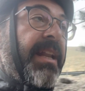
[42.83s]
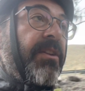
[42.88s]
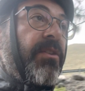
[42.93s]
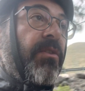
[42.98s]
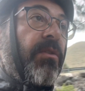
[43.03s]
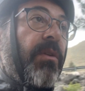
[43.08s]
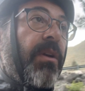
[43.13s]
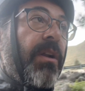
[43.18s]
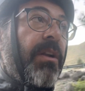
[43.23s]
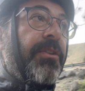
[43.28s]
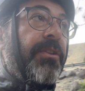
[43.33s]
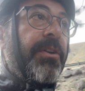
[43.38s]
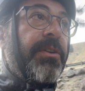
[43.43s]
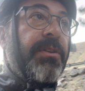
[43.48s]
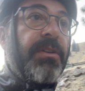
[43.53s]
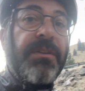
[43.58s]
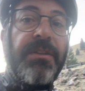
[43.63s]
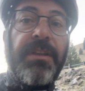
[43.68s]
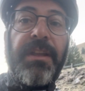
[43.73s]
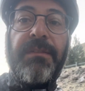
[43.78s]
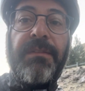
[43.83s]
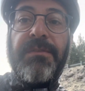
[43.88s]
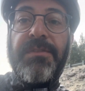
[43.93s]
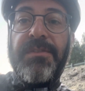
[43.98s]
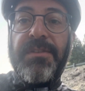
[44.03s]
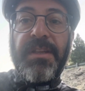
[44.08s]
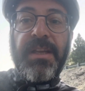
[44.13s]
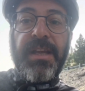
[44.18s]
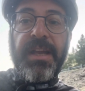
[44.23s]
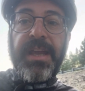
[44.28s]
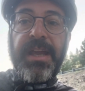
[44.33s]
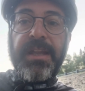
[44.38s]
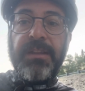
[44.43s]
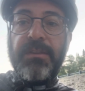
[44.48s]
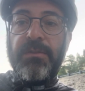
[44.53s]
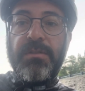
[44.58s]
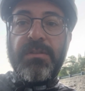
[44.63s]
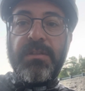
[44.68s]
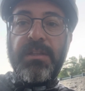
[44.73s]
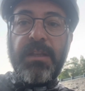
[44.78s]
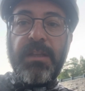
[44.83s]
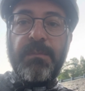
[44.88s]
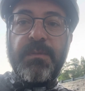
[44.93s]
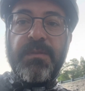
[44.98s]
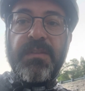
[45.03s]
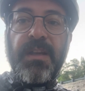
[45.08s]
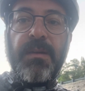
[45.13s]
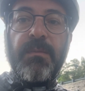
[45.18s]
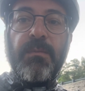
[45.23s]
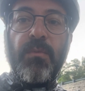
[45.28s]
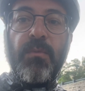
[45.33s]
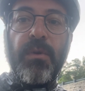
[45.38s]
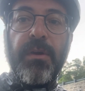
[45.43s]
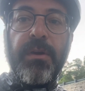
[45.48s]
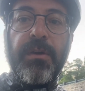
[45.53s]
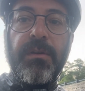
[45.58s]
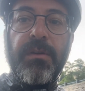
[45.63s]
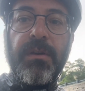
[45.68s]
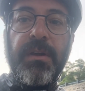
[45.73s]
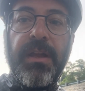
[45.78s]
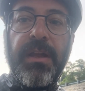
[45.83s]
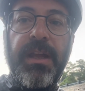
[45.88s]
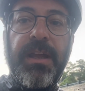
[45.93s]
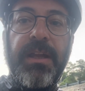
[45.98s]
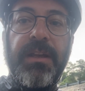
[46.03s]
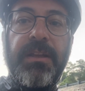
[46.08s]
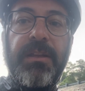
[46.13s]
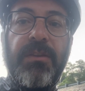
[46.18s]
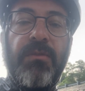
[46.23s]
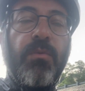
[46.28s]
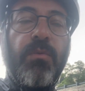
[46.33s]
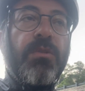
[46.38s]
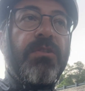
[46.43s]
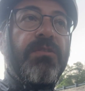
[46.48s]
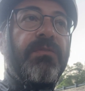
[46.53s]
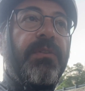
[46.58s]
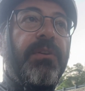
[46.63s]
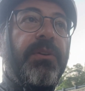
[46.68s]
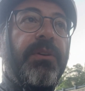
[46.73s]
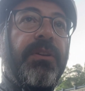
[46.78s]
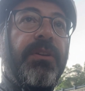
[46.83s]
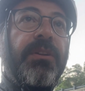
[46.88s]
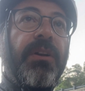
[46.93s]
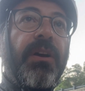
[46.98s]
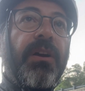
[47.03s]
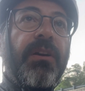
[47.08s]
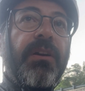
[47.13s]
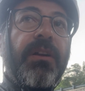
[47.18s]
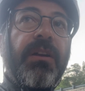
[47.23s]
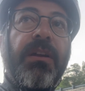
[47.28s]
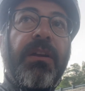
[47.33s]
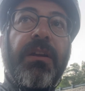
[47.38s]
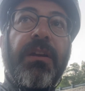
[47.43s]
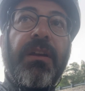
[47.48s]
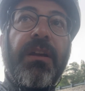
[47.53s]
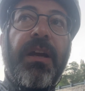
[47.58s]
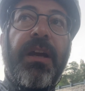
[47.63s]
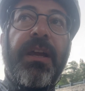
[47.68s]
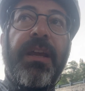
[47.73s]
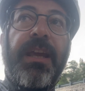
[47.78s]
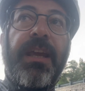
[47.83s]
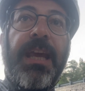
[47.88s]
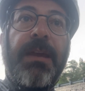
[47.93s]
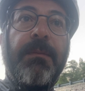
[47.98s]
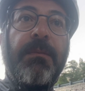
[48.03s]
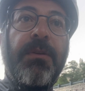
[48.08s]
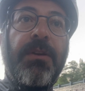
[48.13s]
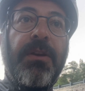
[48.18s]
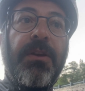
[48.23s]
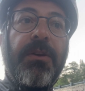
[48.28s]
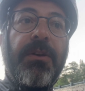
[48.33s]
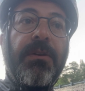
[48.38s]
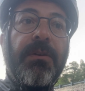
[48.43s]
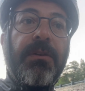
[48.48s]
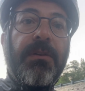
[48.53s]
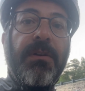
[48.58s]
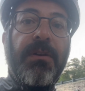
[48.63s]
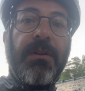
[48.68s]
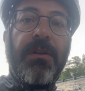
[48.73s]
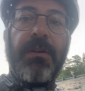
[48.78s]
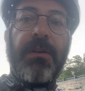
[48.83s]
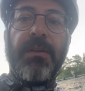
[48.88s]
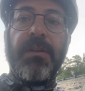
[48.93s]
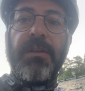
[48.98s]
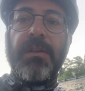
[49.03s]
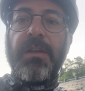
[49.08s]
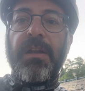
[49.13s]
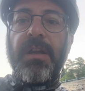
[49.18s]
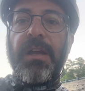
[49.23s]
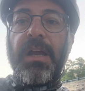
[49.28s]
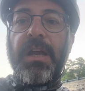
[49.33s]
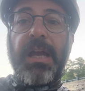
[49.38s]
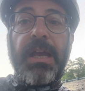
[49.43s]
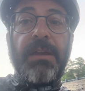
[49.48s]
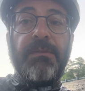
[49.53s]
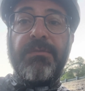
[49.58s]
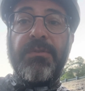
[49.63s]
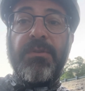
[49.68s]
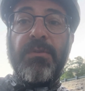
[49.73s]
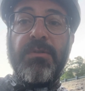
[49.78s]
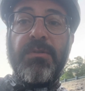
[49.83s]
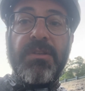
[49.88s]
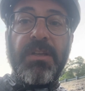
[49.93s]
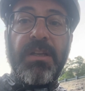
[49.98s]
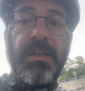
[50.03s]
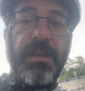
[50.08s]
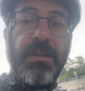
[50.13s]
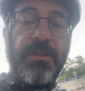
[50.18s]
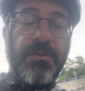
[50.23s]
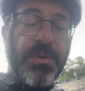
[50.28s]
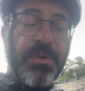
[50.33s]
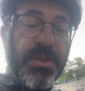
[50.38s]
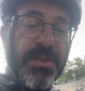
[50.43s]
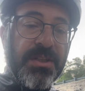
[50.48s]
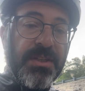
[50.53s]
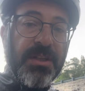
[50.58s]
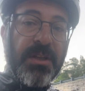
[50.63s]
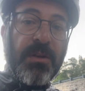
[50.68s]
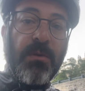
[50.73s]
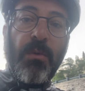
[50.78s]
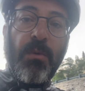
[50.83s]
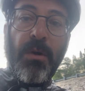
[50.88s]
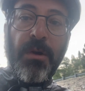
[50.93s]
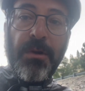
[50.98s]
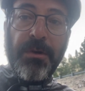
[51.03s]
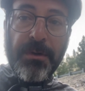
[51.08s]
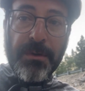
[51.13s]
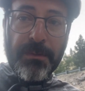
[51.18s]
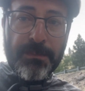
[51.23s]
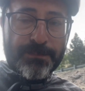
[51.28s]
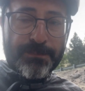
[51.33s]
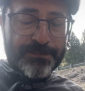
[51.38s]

no alternatives. I had to sleep somewhere and it was very dark. I came here. I've used electricity, water,